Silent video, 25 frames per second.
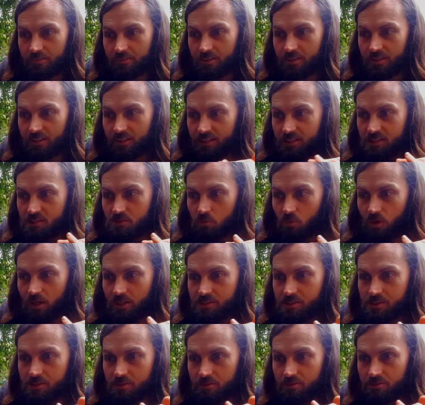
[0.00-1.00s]
thing is
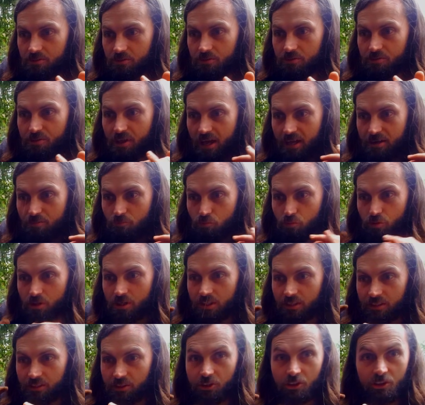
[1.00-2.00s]
once you do that
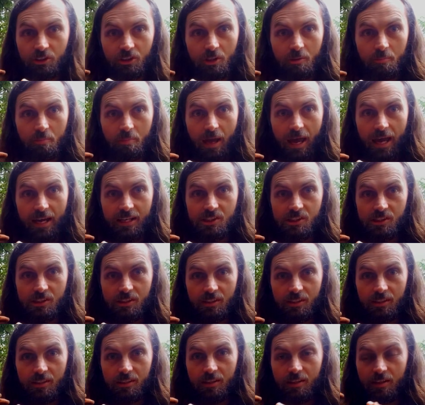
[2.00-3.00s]
really good
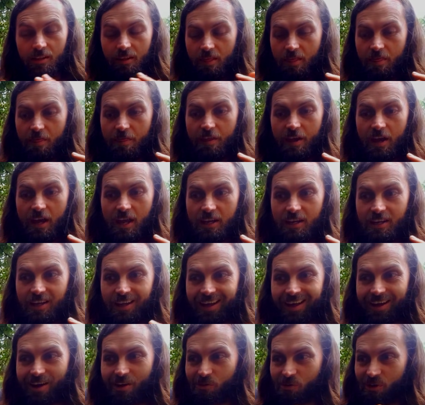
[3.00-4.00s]
compaction, then
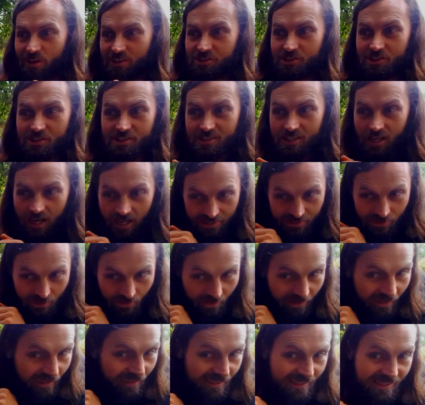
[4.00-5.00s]
once you start
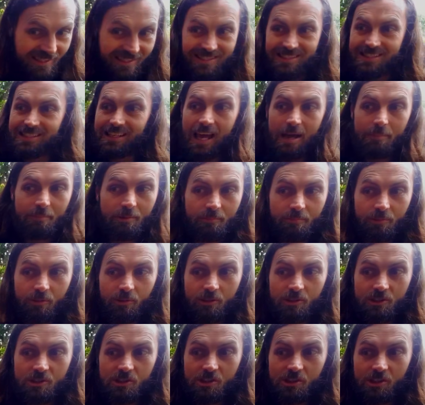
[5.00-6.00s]
doing the slap and
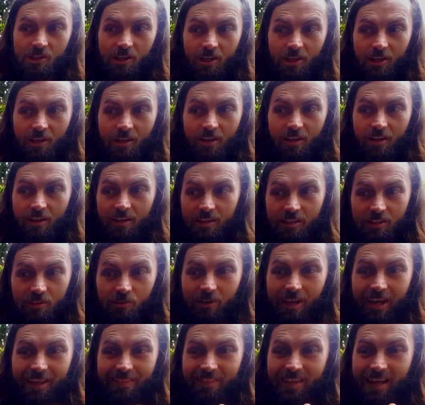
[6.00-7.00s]
push, you'll
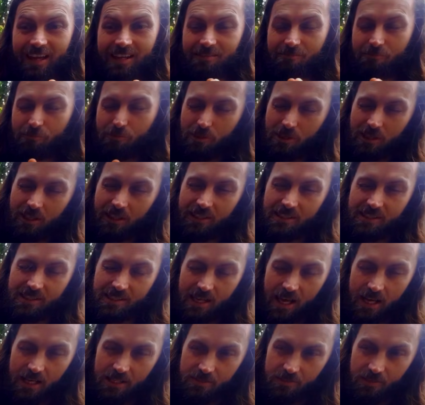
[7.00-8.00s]
get that really
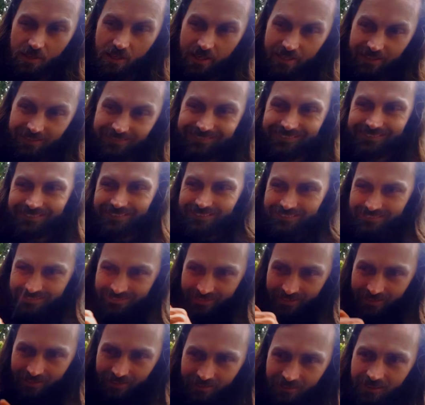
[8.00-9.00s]
satisfying
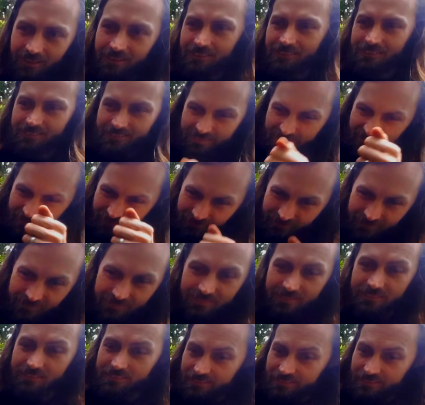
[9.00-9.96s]
ting, ting,